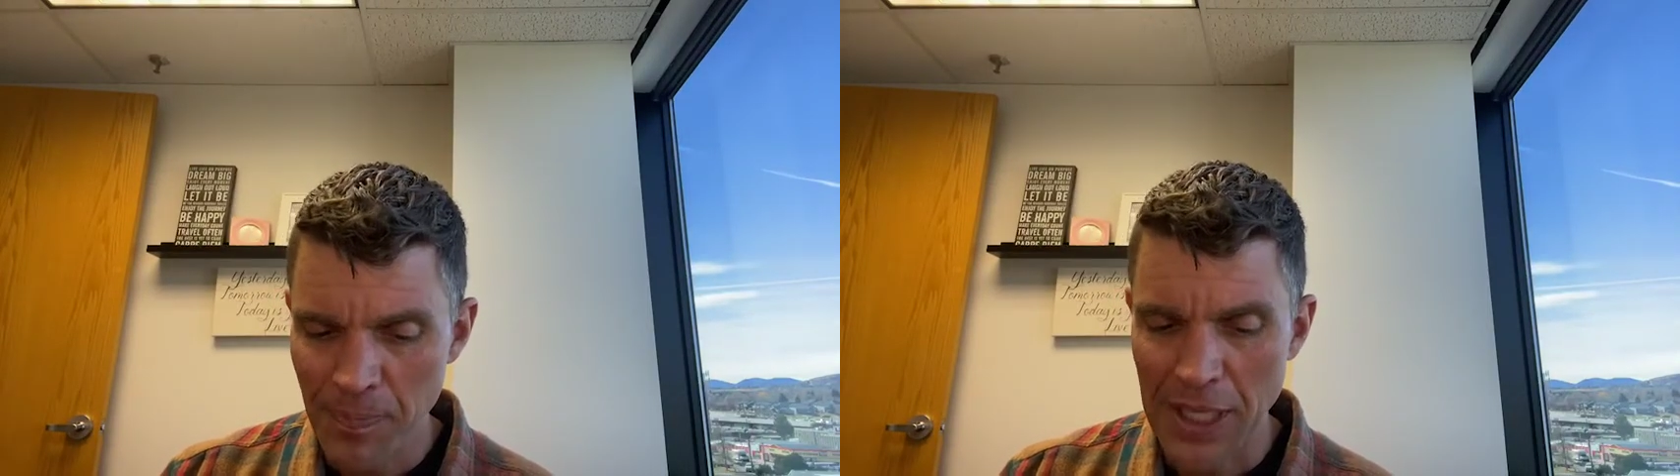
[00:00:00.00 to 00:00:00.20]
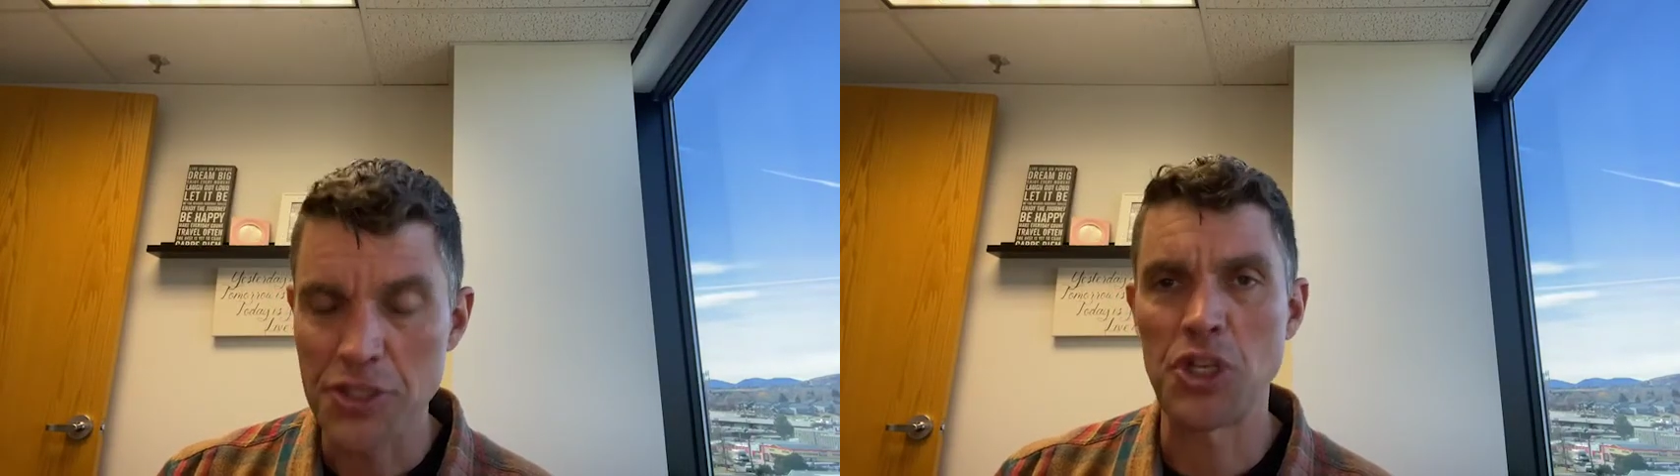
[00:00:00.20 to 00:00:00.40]

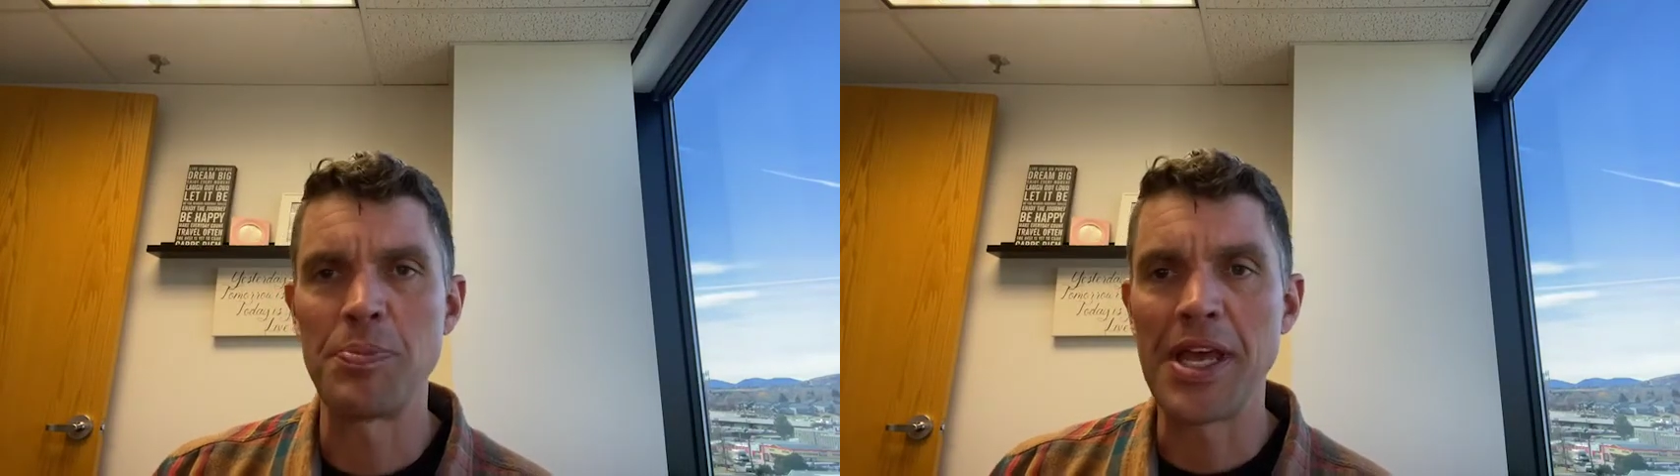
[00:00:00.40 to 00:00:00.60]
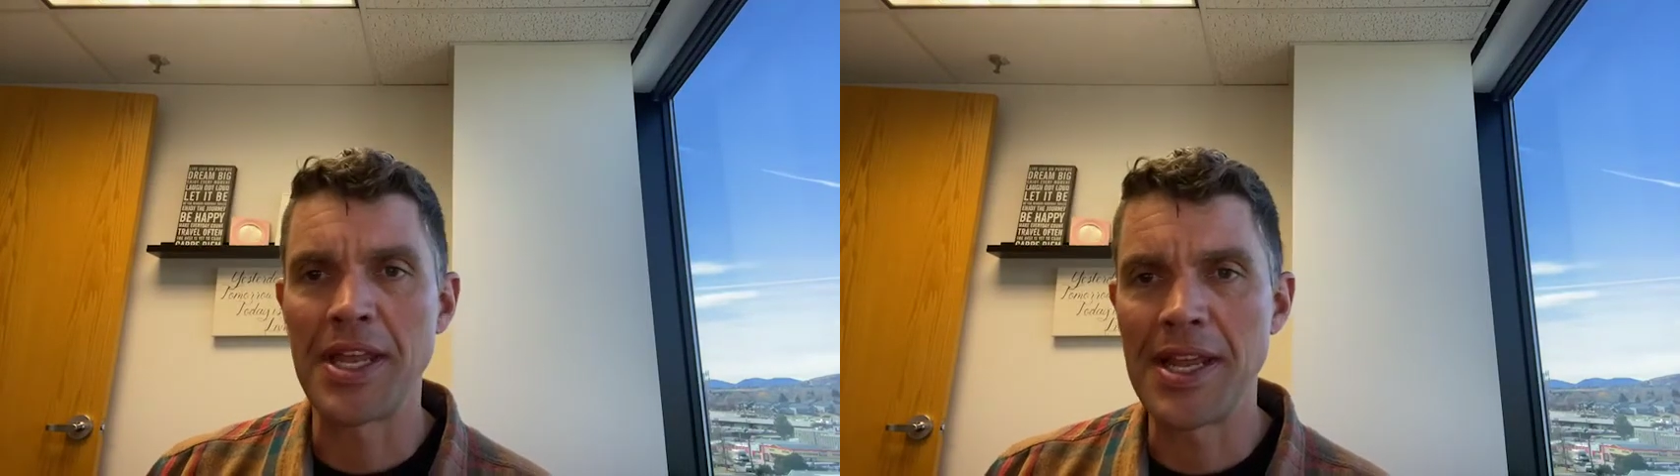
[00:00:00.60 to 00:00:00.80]
So you'd
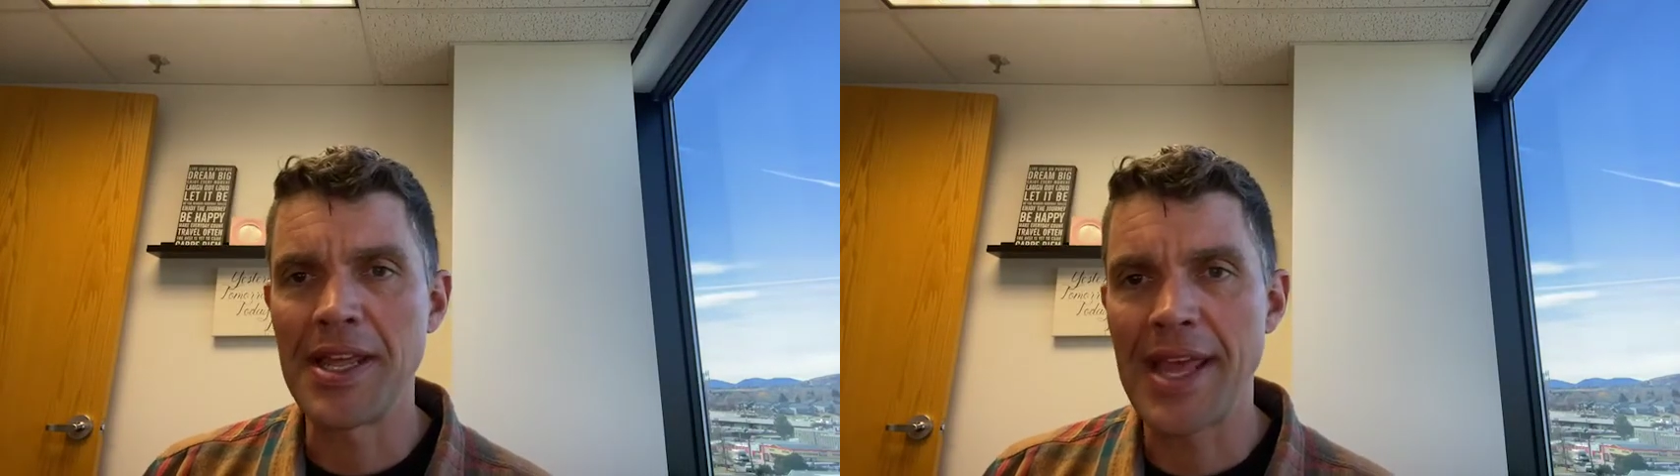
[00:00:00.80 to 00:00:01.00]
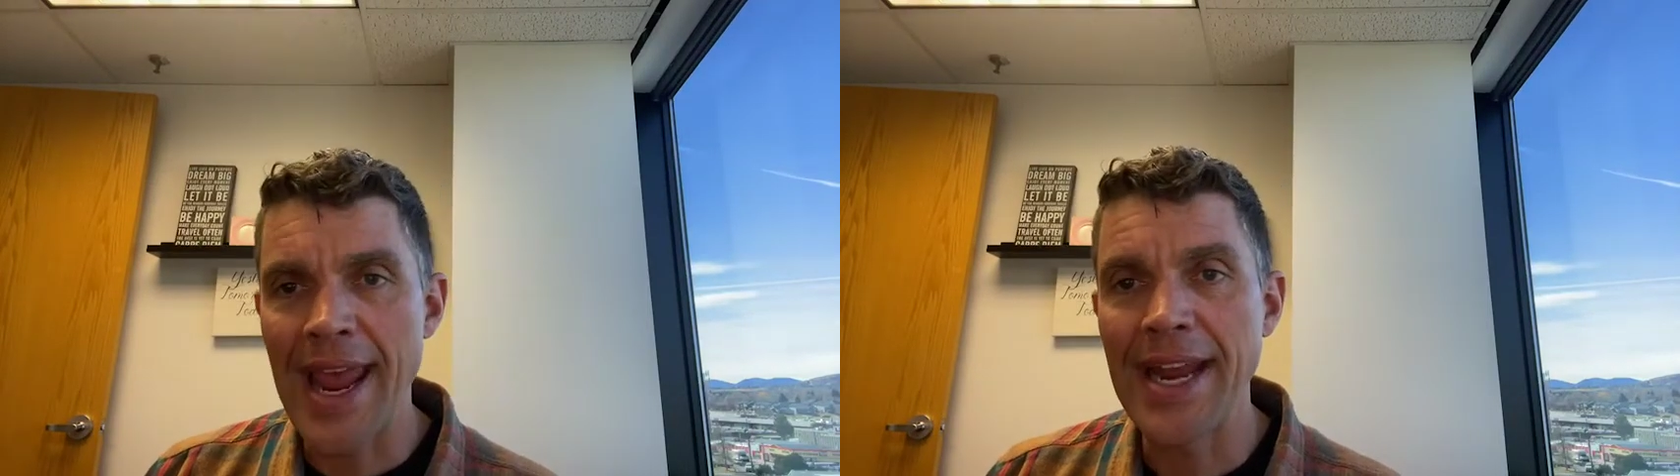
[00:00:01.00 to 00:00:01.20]
get
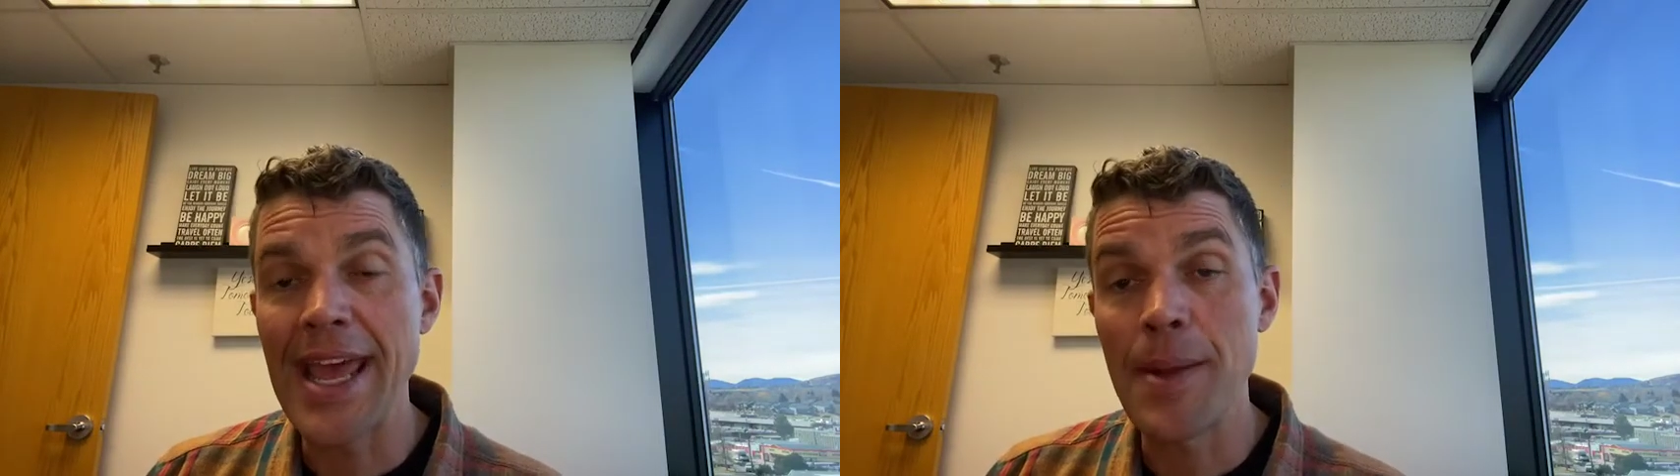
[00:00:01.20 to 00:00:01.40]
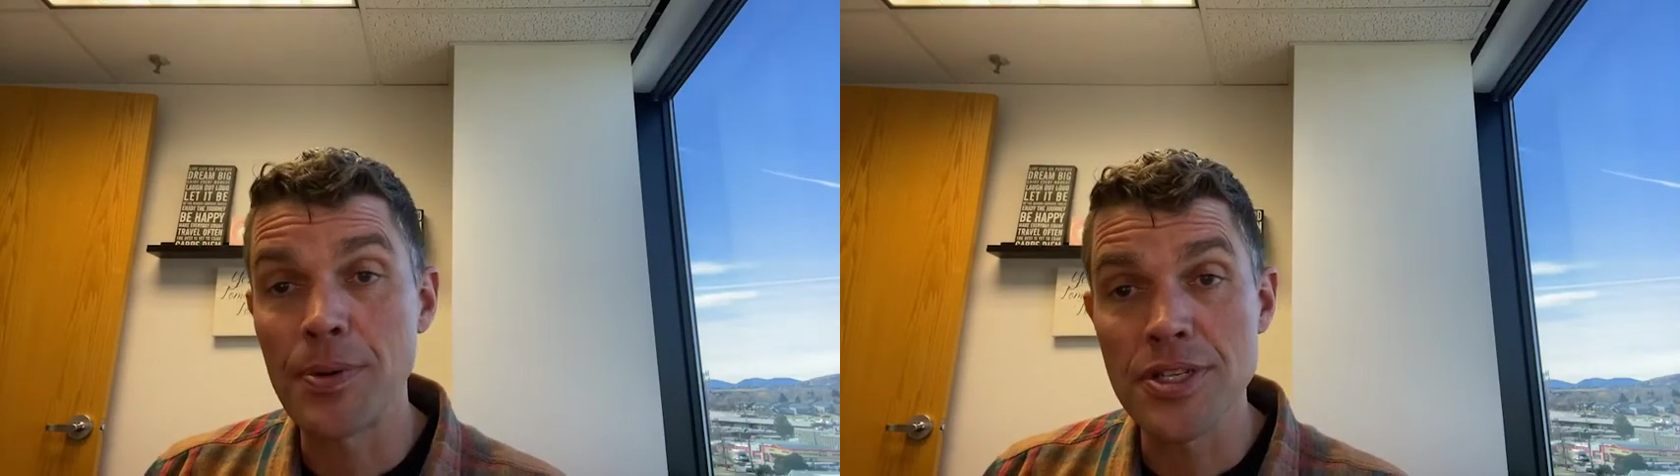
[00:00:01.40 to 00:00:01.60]

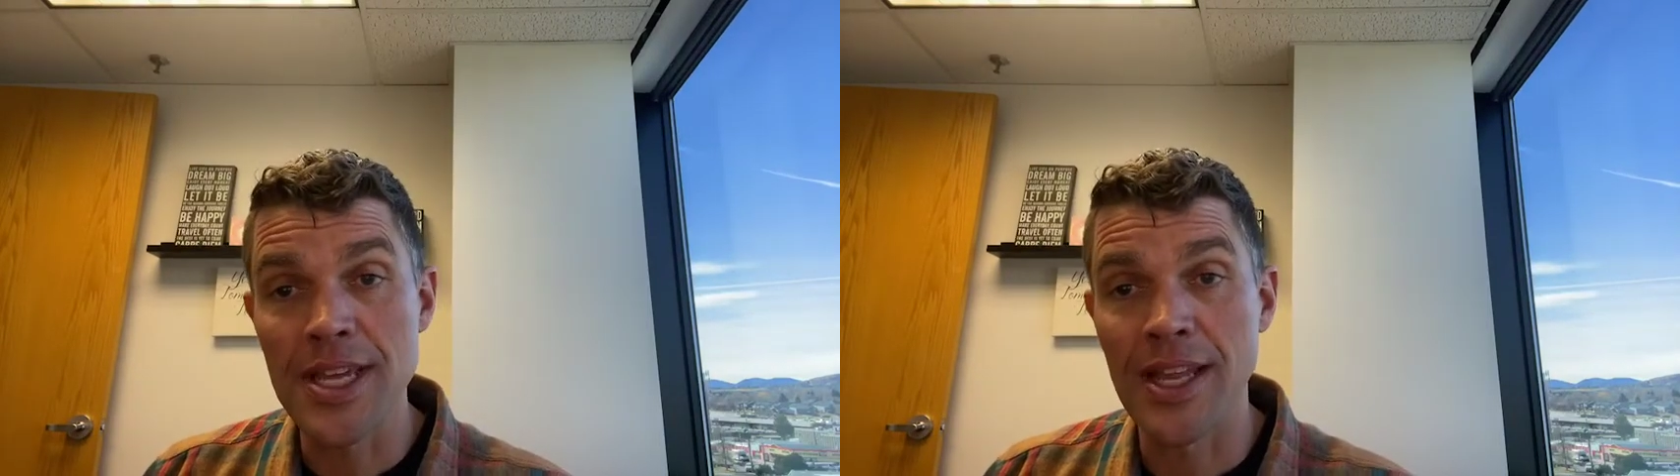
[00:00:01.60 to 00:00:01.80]
88%